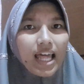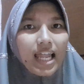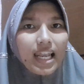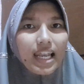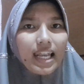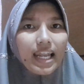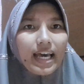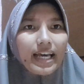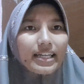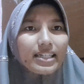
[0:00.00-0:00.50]

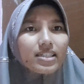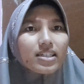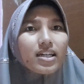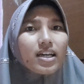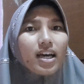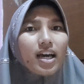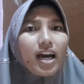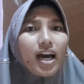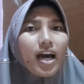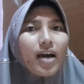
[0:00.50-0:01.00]
like
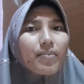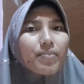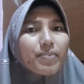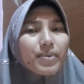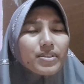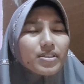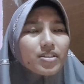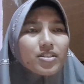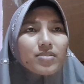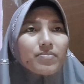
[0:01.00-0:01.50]
a
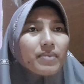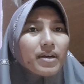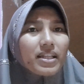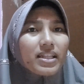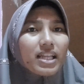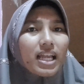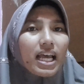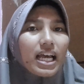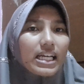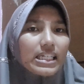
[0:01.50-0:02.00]

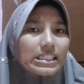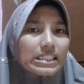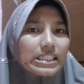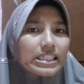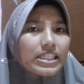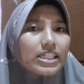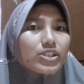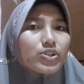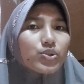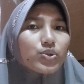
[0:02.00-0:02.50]
businessman
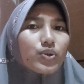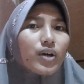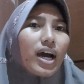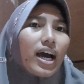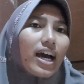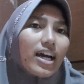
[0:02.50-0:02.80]
needing to